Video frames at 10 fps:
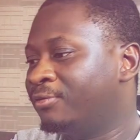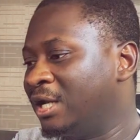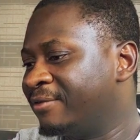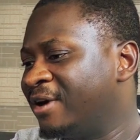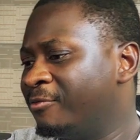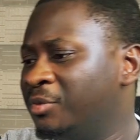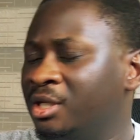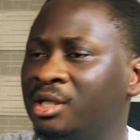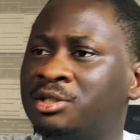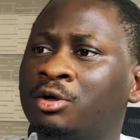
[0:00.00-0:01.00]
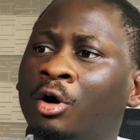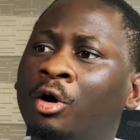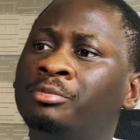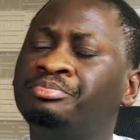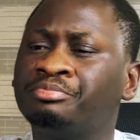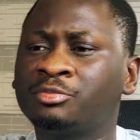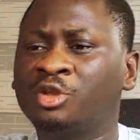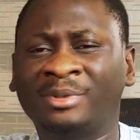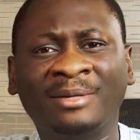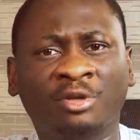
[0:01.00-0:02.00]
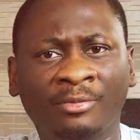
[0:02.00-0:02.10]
for like 5 minutes. Or sometimes, or